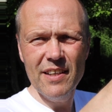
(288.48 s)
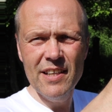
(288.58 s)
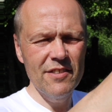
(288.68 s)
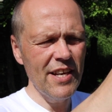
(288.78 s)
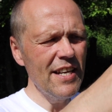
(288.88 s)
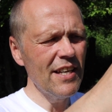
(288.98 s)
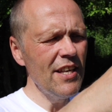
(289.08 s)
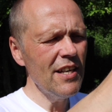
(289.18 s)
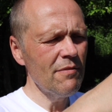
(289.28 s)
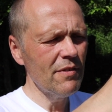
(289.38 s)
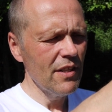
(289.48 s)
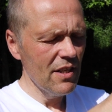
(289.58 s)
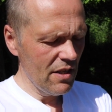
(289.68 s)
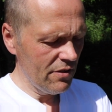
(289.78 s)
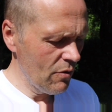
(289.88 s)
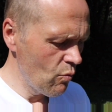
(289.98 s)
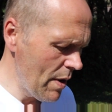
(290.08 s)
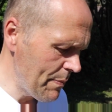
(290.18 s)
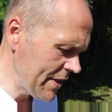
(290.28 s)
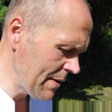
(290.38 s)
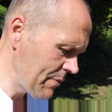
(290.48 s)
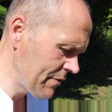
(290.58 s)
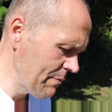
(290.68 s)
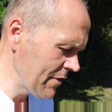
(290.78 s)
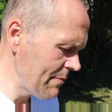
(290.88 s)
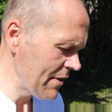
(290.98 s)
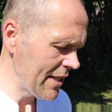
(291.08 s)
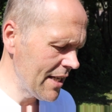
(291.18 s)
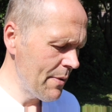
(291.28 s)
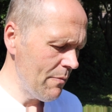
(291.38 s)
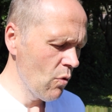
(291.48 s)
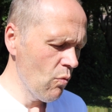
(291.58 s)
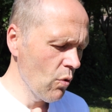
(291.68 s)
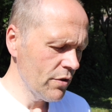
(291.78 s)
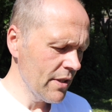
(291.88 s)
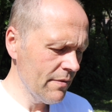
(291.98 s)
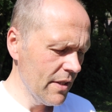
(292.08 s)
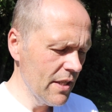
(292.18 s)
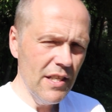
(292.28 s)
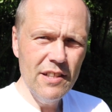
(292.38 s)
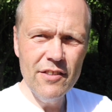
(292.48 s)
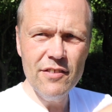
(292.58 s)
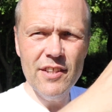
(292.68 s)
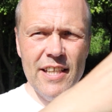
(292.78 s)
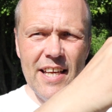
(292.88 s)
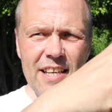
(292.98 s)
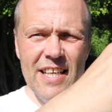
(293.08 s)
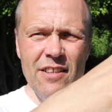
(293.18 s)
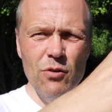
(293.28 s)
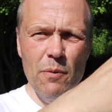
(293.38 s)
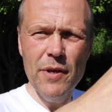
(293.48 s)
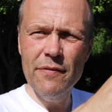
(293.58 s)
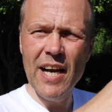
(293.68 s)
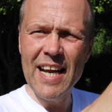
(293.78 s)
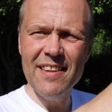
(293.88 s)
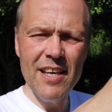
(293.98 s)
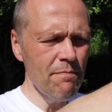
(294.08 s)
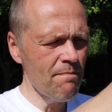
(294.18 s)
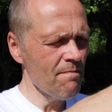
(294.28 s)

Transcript: container here to whip it up, sometimes adding a bit more water, just to get it into a bit of a lather,